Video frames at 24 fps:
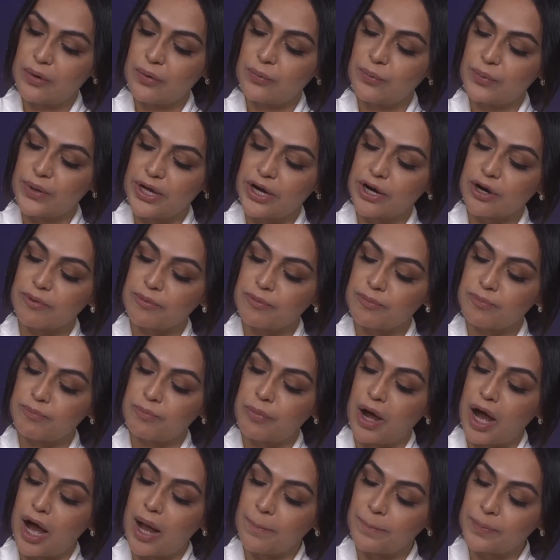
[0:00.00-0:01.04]
we are
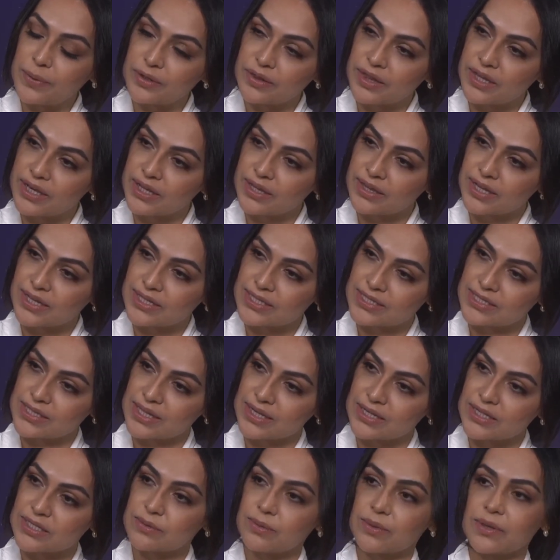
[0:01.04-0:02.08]
populating that
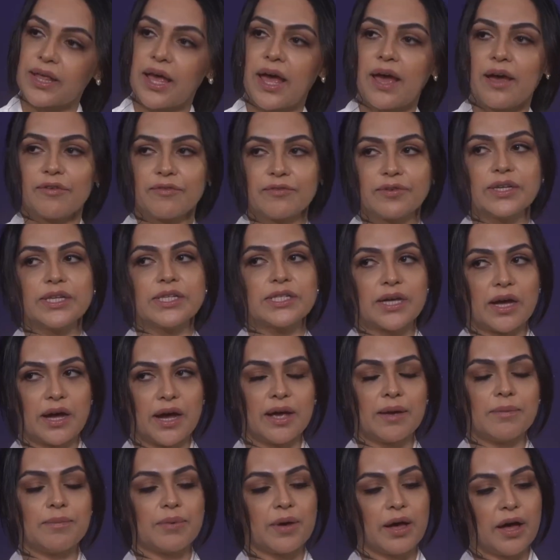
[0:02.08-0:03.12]
slice with every
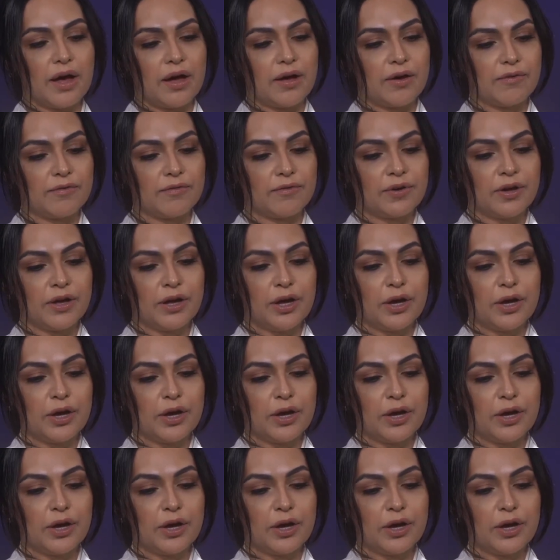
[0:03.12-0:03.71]
type of